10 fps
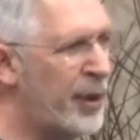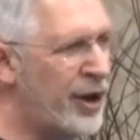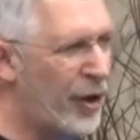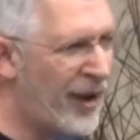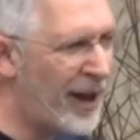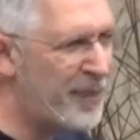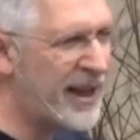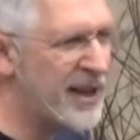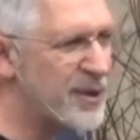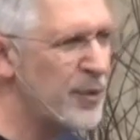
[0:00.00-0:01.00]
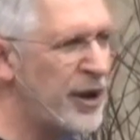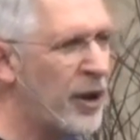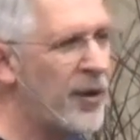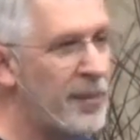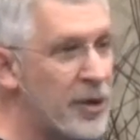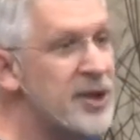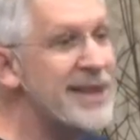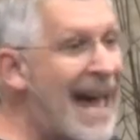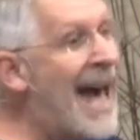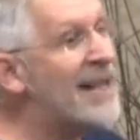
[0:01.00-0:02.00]
We know that because we know that
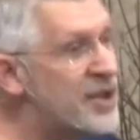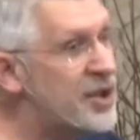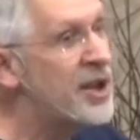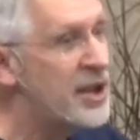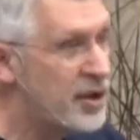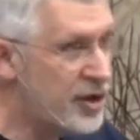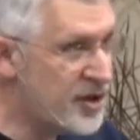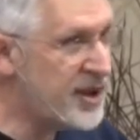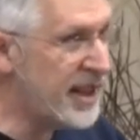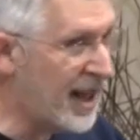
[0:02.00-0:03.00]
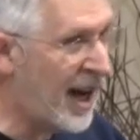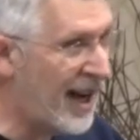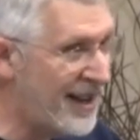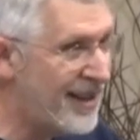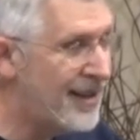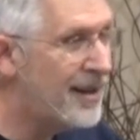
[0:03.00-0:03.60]
Moses asked to see God